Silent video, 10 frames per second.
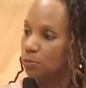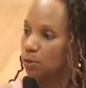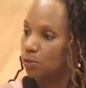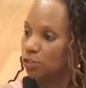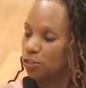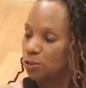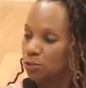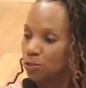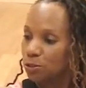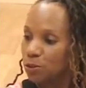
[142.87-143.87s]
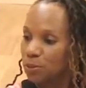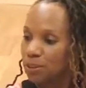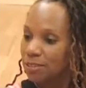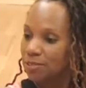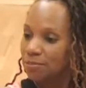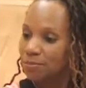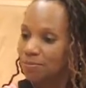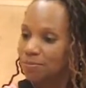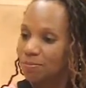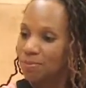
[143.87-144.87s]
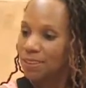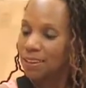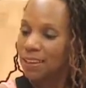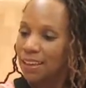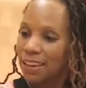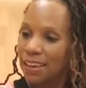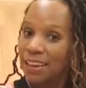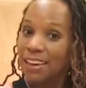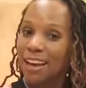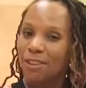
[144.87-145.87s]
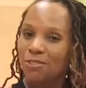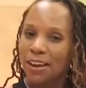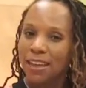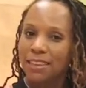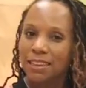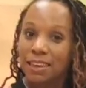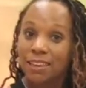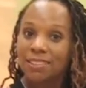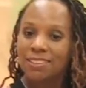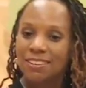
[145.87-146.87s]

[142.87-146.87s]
Roll the shoulders open. Inhale, find length.